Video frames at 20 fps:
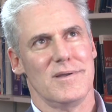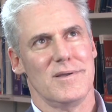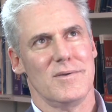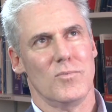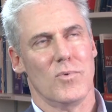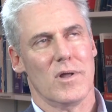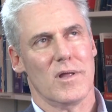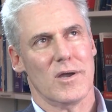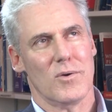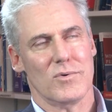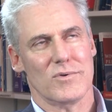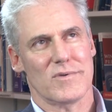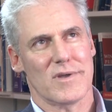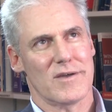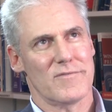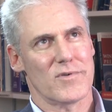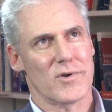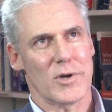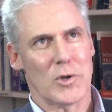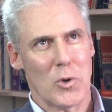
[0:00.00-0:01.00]
well, I was
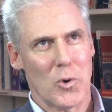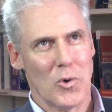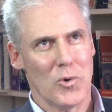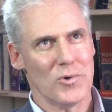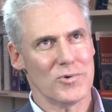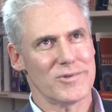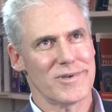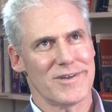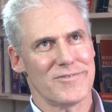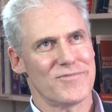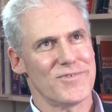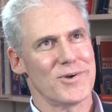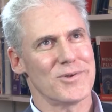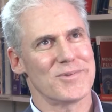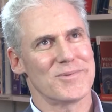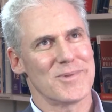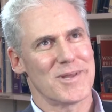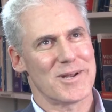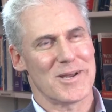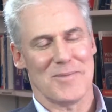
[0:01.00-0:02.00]
not very old. I
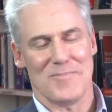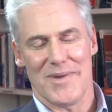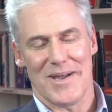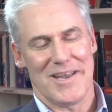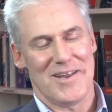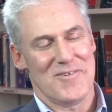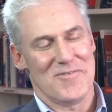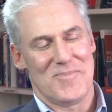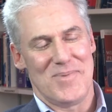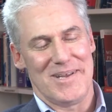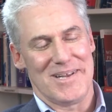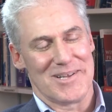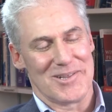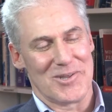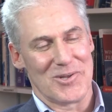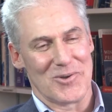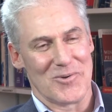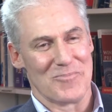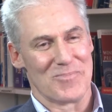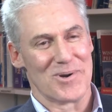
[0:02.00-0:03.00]
felt that I might have been a
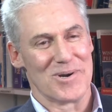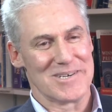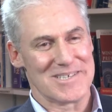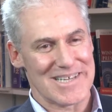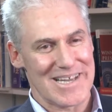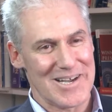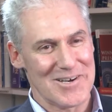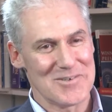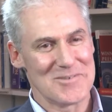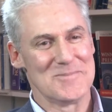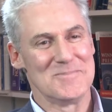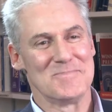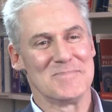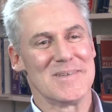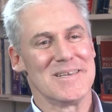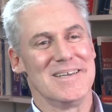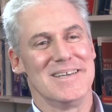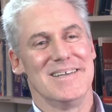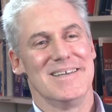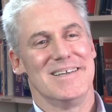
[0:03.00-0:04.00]
little burnt out
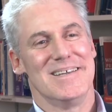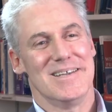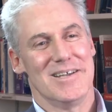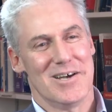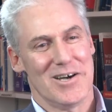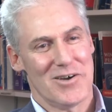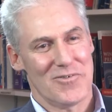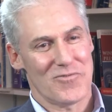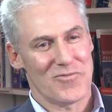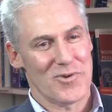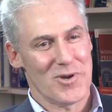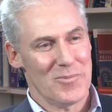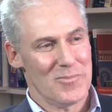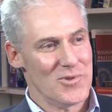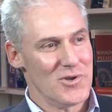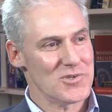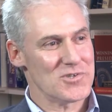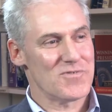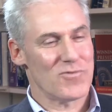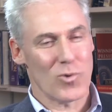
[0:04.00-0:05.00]
from
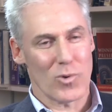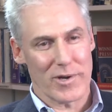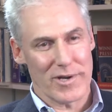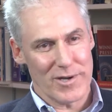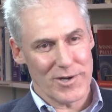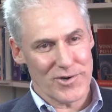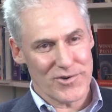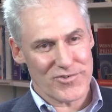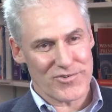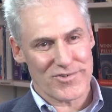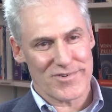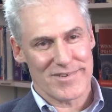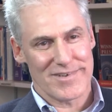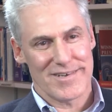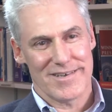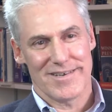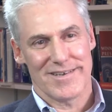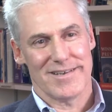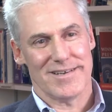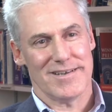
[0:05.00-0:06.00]
those 4 years.
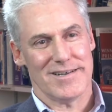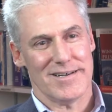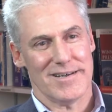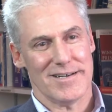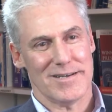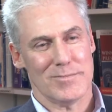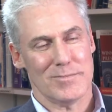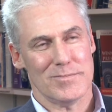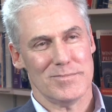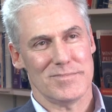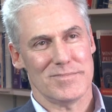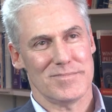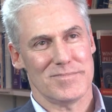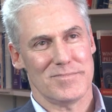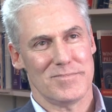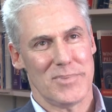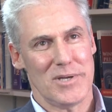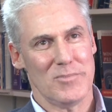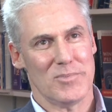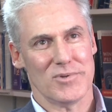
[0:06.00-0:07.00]

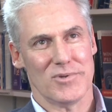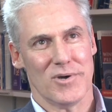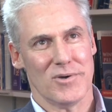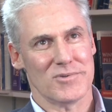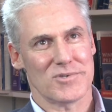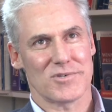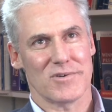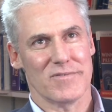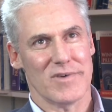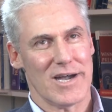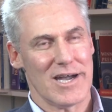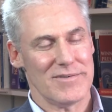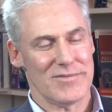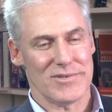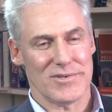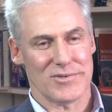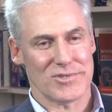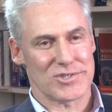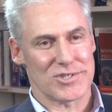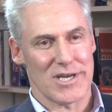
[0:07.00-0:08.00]
People don't survive
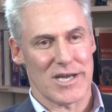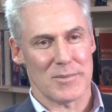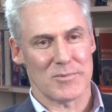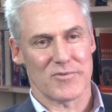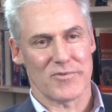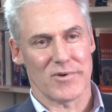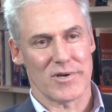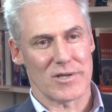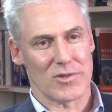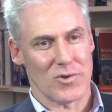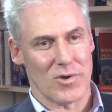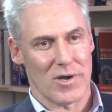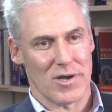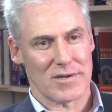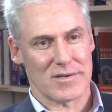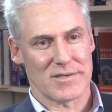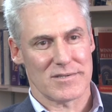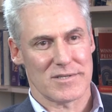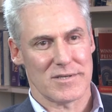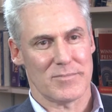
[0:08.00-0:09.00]
in those jobs very
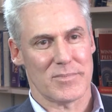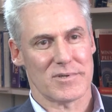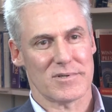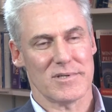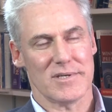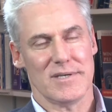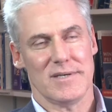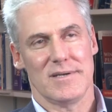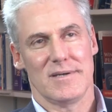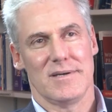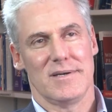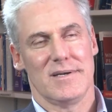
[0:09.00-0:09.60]
long, typically.